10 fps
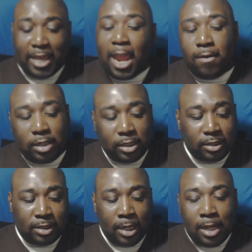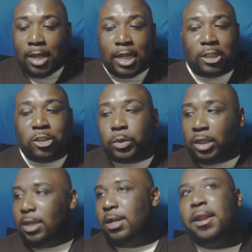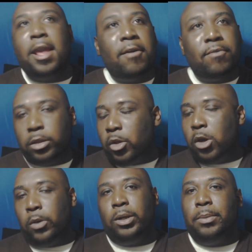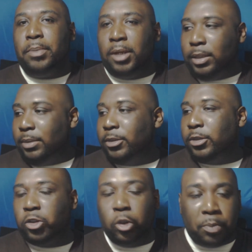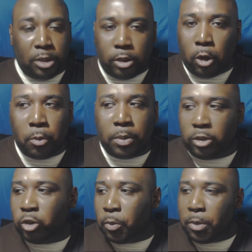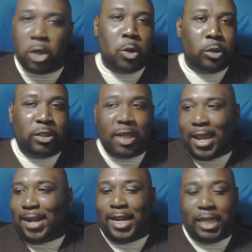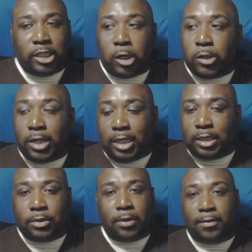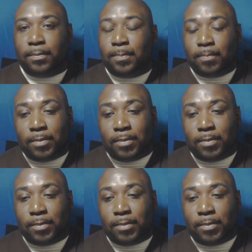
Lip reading: characters that you would have never thought would have been super dope and super huge, and they turned it into